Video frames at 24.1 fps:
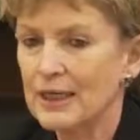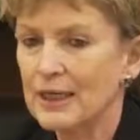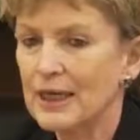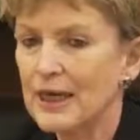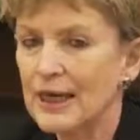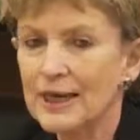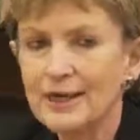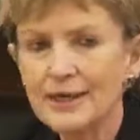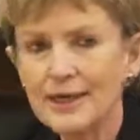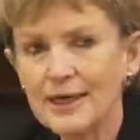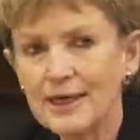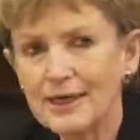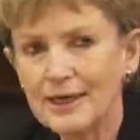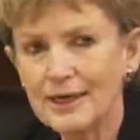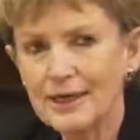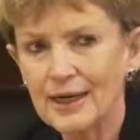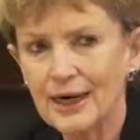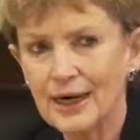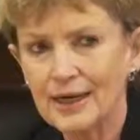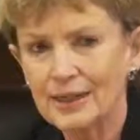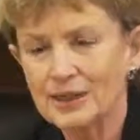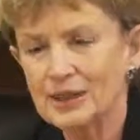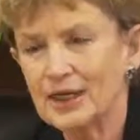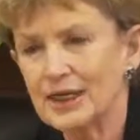And
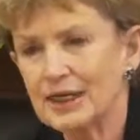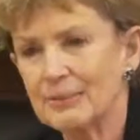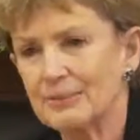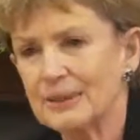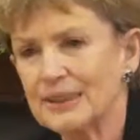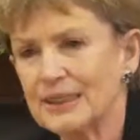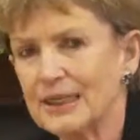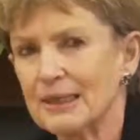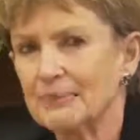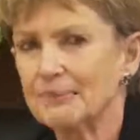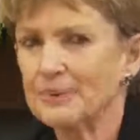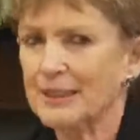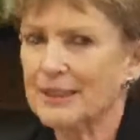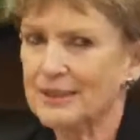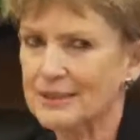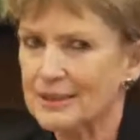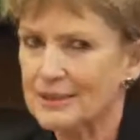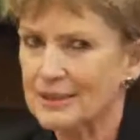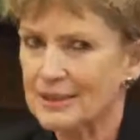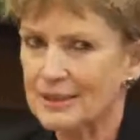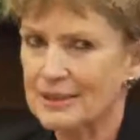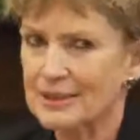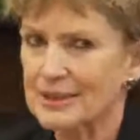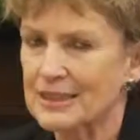I'll talk about that, but
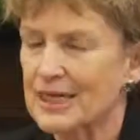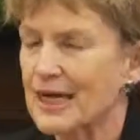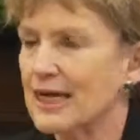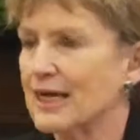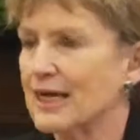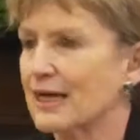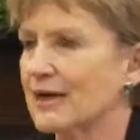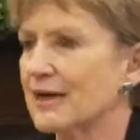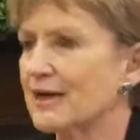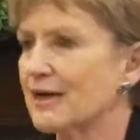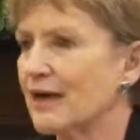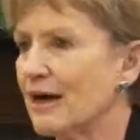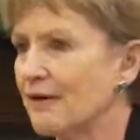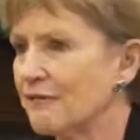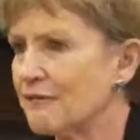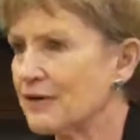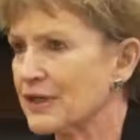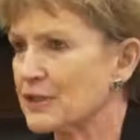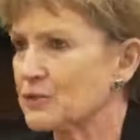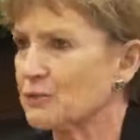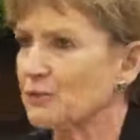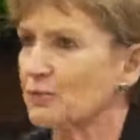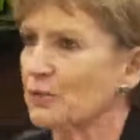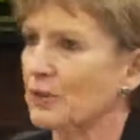it's not a
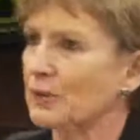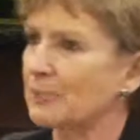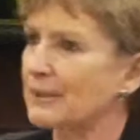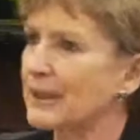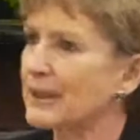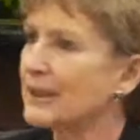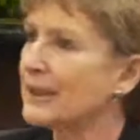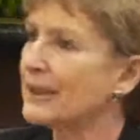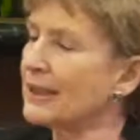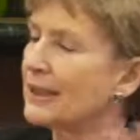fixed rule, but